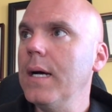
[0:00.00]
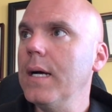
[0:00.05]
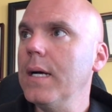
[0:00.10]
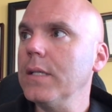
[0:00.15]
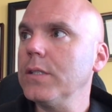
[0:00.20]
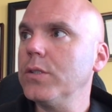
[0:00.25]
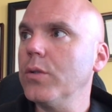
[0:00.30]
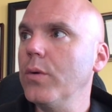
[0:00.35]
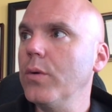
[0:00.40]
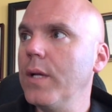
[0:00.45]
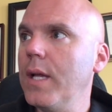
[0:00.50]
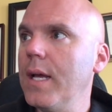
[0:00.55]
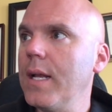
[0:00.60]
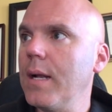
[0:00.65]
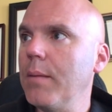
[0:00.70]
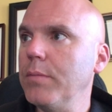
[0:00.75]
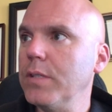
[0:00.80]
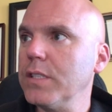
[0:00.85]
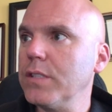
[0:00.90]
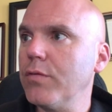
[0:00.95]
So again,
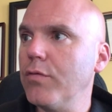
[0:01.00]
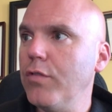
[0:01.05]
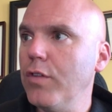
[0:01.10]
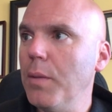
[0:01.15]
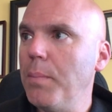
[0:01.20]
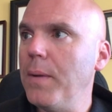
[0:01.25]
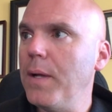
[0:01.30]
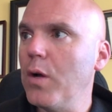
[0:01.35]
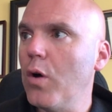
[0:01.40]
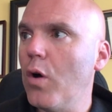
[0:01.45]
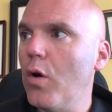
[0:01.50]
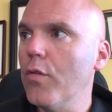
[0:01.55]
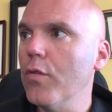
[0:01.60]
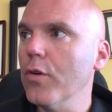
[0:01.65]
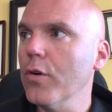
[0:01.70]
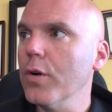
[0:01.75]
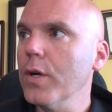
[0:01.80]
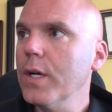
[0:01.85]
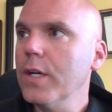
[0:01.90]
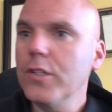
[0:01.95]
I'm just flipping
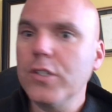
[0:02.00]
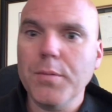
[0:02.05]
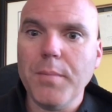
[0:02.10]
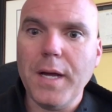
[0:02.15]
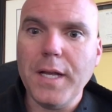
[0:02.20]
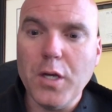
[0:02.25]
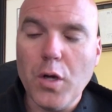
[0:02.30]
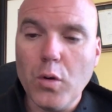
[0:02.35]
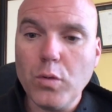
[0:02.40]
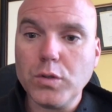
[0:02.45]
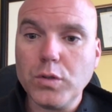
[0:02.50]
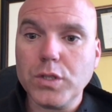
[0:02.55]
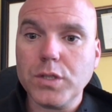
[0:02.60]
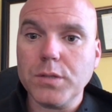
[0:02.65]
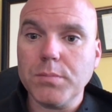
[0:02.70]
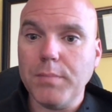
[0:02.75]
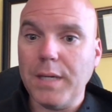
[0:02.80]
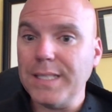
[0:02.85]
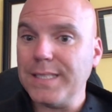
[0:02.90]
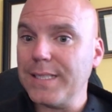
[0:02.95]
over to my
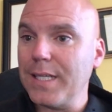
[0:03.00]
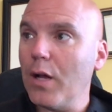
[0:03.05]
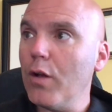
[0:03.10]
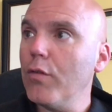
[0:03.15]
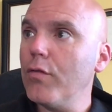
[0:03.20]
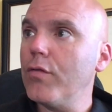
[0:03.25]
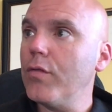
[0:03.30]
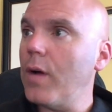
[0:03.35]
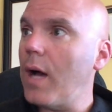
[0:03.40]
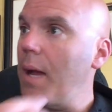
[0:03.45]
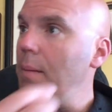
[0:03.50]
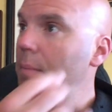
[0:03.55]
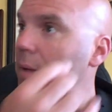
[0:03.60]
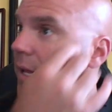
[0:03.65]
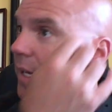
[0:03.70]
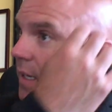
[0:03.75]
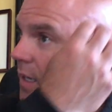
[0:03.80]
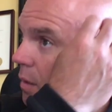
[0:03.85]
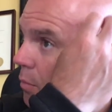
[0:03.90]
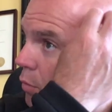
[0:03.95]
notes myself. I
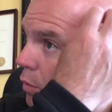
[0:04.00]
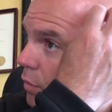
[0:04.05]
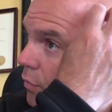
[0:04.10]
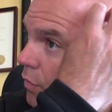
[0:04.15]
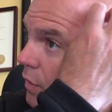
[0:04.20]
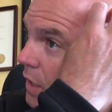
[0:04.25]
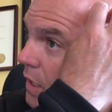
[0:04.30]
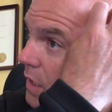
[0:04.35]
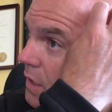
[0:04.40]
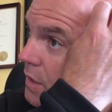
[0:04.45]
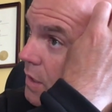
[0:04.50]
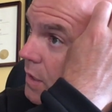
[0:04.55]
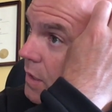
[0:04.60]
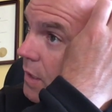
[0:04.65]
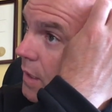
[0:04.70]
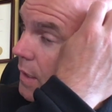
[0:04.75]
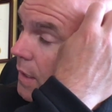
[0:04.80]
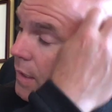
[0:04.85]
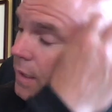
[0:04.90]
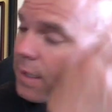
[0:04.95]
made a number of lists
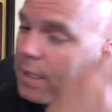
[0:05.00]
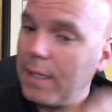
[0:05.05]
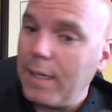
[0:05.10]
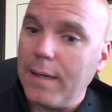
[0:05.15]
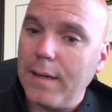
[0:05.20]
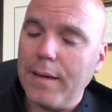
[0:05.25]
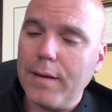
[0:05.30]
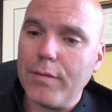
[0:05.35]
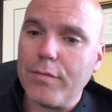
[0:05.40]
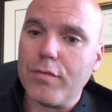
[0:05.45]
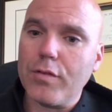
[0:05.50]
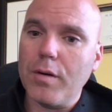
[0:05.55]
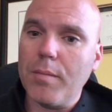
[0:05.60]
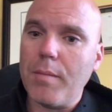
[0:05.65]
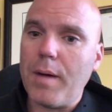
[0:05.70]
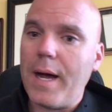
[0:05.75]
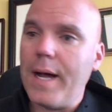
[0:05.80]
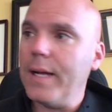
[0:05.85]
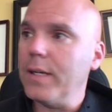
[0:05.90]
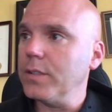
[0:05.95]
from
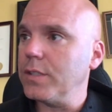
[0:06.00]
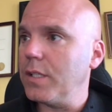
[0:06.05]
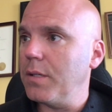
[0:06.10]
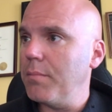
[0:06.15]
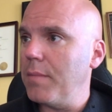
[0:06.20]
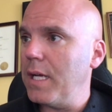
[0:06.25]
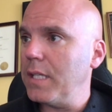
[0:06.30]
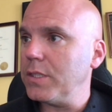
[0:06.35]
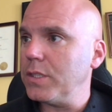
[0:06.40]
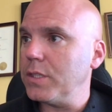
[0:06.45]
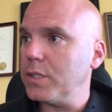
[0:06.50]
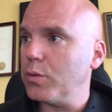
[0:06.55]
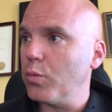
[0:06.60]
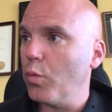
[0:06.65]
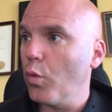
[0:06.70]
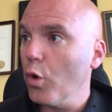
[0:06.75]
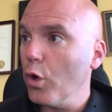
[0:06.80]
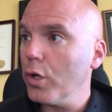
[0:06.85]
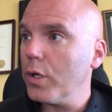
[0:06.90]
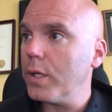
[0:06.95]
Isles and Metz's
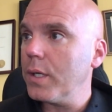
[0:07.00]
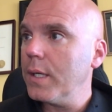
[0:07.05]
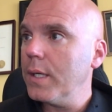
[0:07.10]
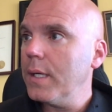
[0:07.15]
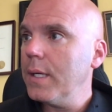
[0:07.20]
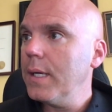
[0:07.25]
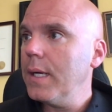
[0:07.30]
work.